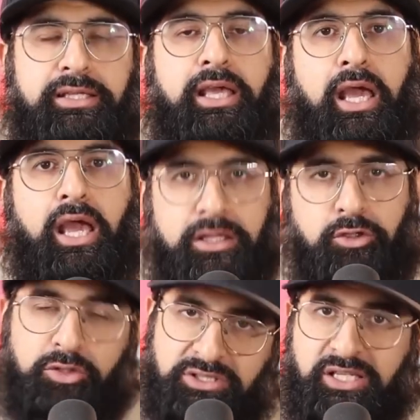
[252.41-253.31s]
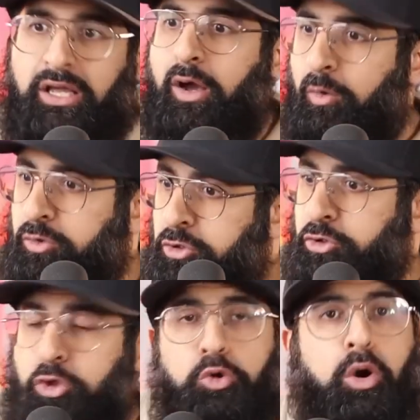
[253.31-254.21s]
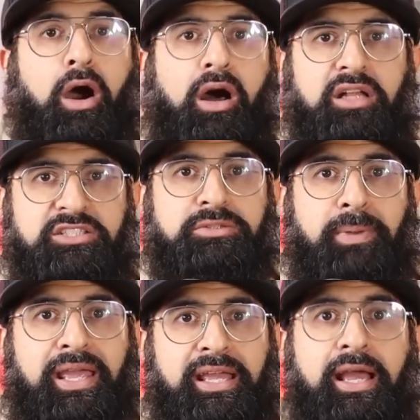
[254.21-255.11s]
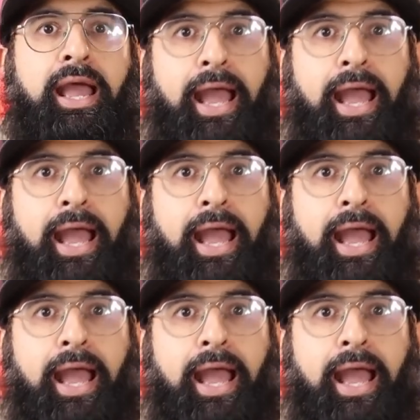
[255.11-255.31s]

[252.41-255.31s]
Yeah, you're gonna see two hearts, mate.